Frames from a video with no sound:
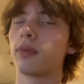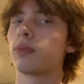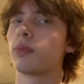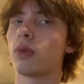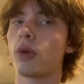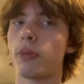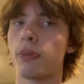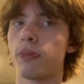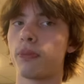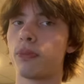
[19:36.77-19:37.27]

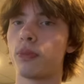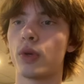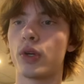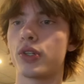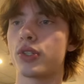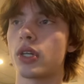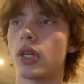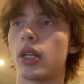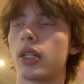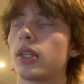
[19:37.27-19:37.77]
we're
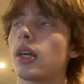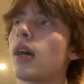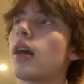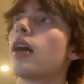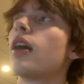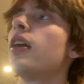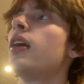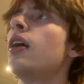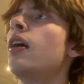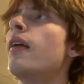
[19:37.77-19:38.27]
just gonna
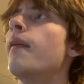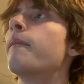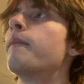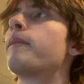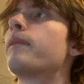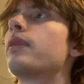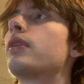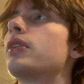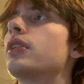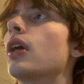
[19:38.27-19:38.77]
tie.
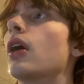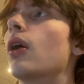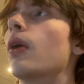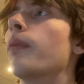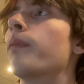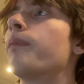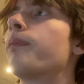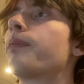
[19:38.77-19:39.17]
So